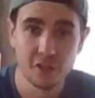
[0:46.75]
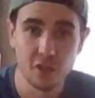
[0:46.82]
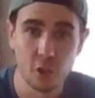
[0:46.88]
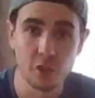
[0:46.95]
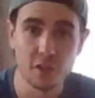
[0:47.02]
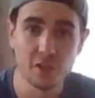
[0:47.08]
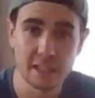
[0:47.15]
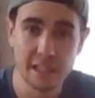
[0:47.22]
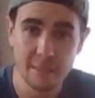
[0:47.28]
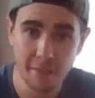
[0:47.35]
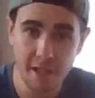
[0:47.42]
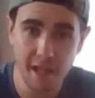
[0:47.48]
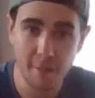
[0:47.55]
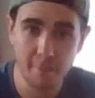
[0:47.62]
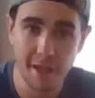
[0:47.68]
So just keep
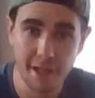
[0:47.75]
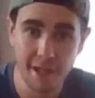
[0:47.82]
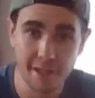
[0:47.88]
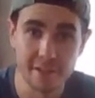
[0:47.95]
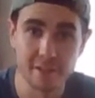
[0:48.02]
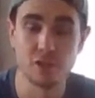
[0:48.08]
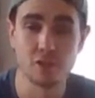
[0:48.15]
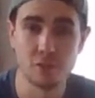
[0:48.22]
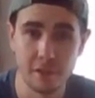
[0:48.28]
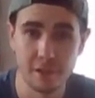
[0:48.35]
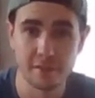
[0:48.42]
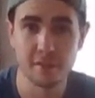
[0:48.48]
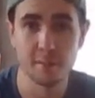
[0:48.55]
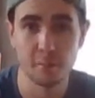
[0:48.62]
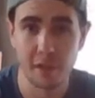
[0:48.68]
that in mind, is
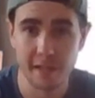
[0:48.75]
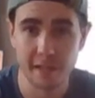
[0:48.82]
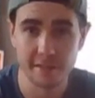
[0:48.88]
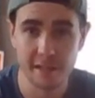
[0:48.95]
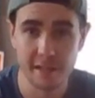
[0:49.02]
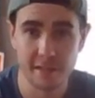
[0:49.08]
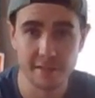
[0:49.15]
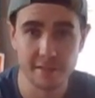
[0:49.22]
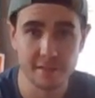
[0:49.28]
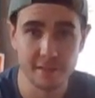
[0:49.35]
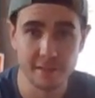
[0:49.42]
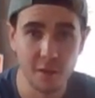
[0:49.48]
trust the process,